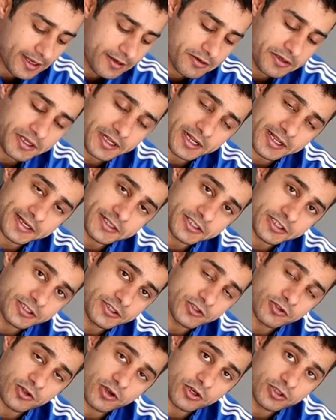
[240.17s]
then you can actually
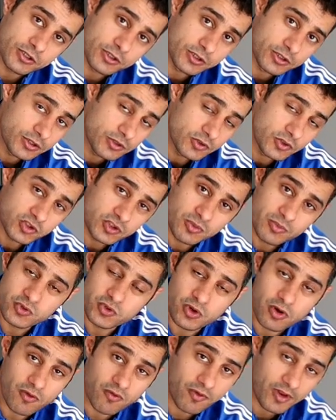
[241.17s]
start to do some
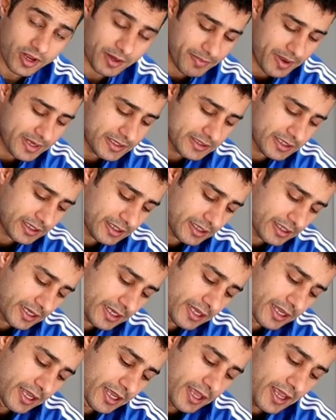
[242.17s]
sort of like
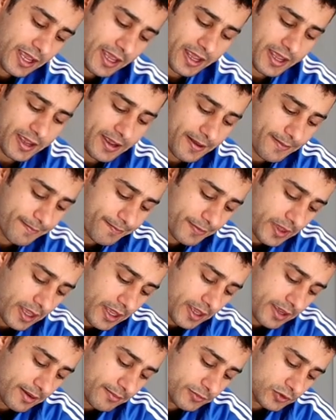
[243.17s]
basically
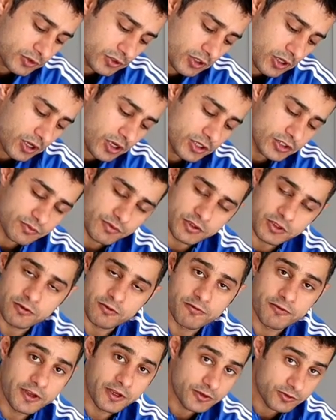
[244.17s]
massage with
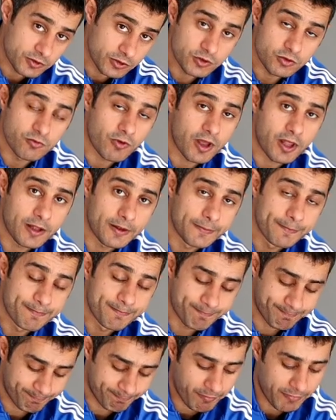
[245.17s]
your fingers as well.
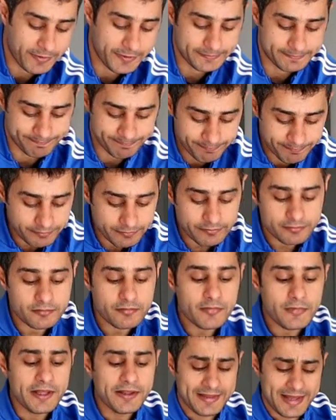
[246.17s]

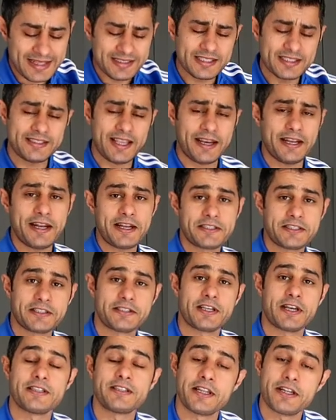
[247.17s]
That's the second
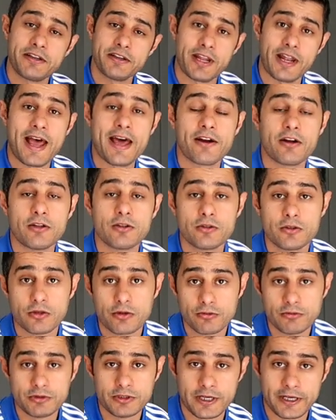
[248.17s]
exercise that you can add on to
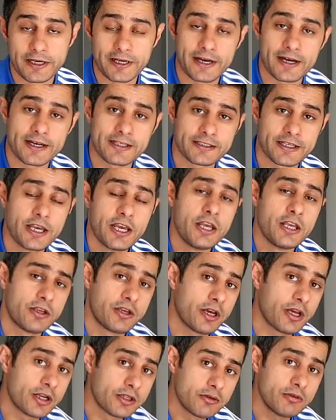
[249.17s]
your routine, guys.
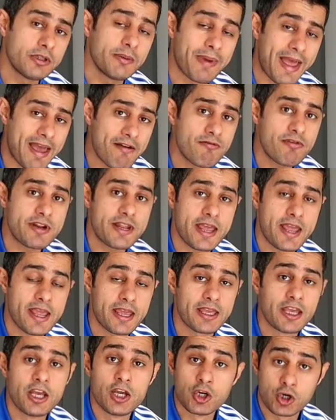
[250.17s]
You gotta do them every
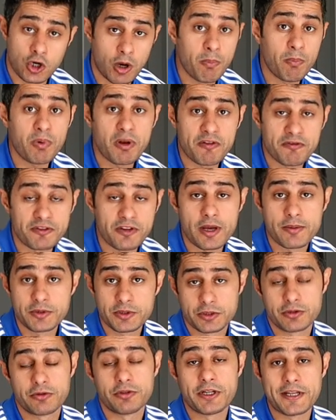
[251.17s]
day, a couple of
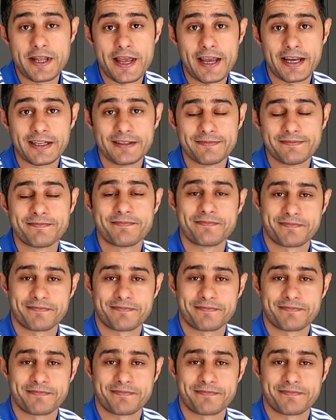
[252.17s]
times through the day.